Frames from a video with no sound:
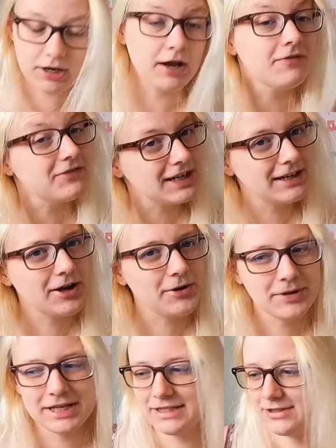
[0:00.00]
hopefully know
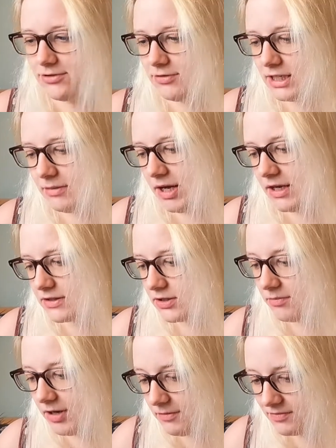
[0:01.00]
what he's talking about. So
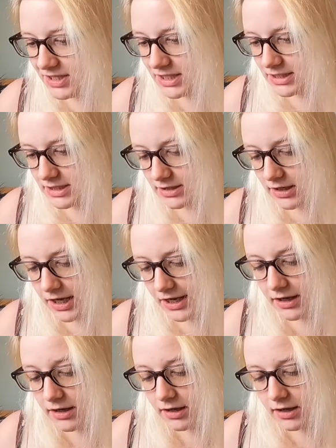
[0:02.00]
I'm hoping this is
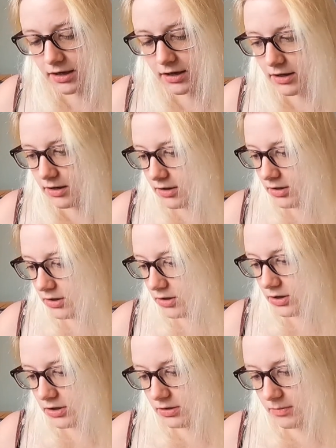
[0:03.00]
a
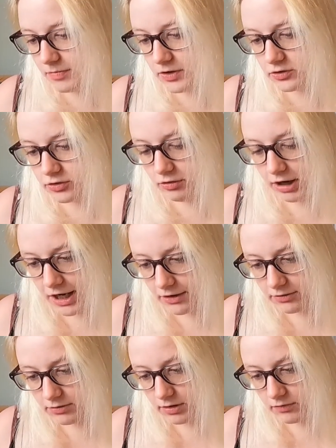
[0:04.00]
good
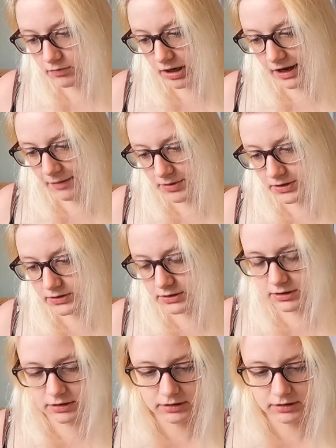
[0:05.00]
portrayal of what happened.